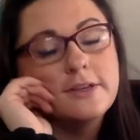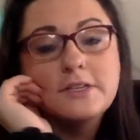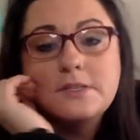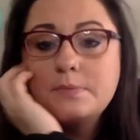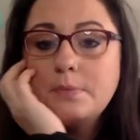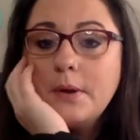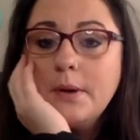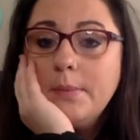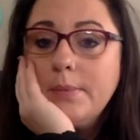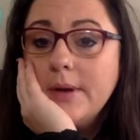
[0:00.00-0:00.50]

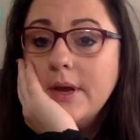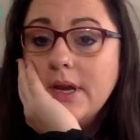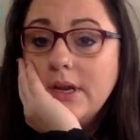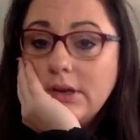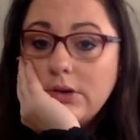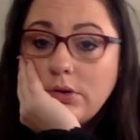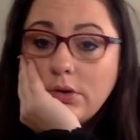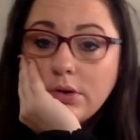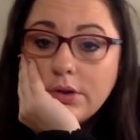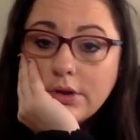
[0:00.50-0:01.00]
spray paint
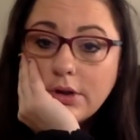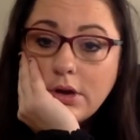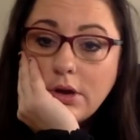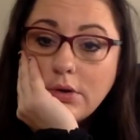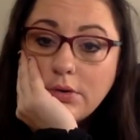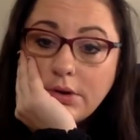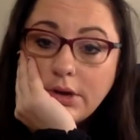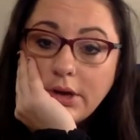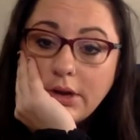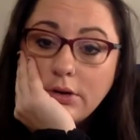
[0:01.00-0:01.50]
or the
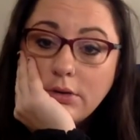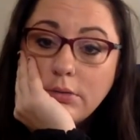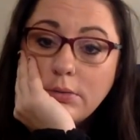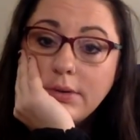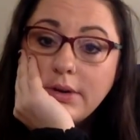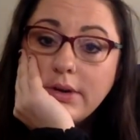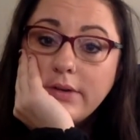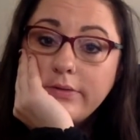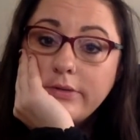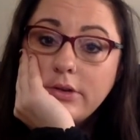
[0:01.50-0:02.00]
coating
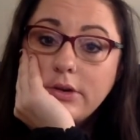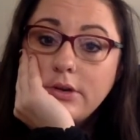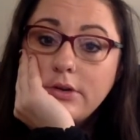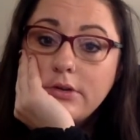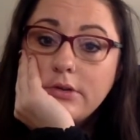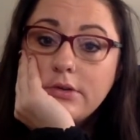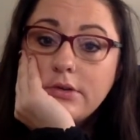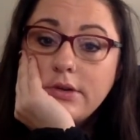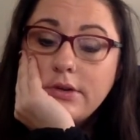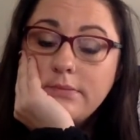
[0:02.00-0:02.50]
or whatever
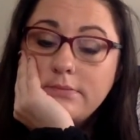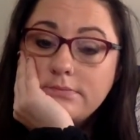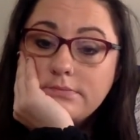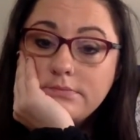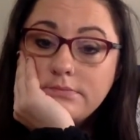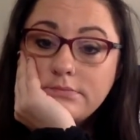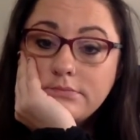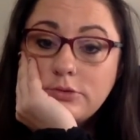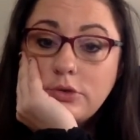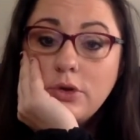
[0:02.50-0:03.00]
you're doing.
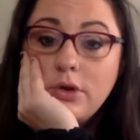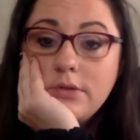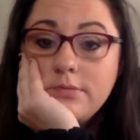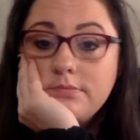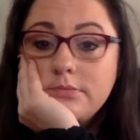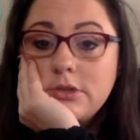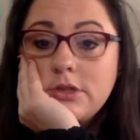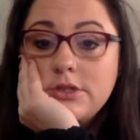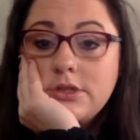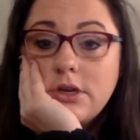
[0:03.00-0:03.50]
Cool.
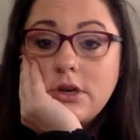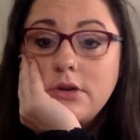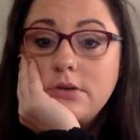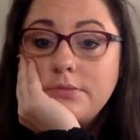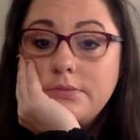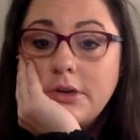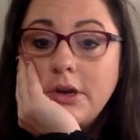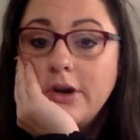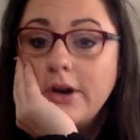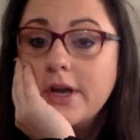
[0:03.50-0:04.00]
So
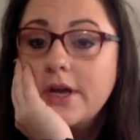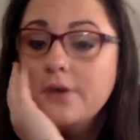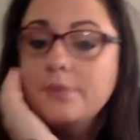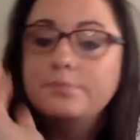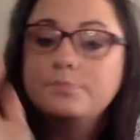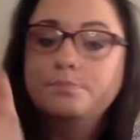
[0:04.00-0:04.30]
here I go.